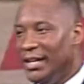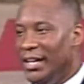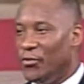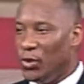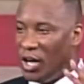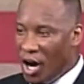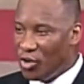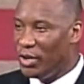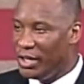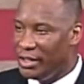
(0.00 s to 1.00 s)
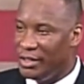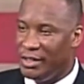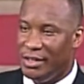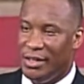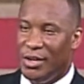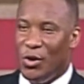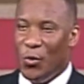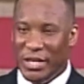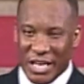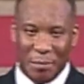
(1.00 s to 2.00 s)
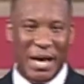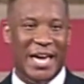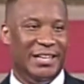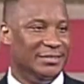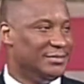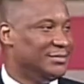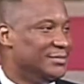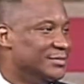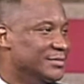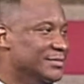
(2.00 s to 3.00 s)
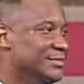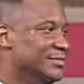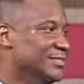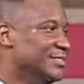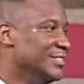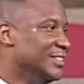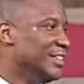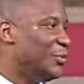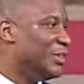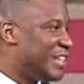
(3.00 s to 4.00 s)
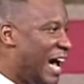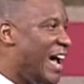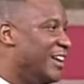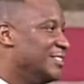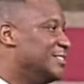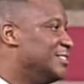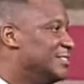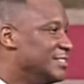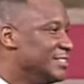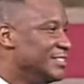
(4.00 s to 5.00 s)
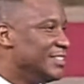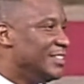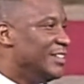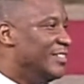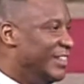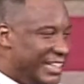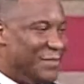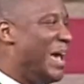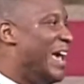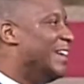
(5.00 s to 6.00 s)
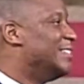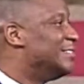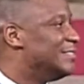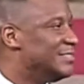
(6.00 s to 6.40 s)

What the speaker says: If we're hungry, we get mad. If we're tired, we get mad.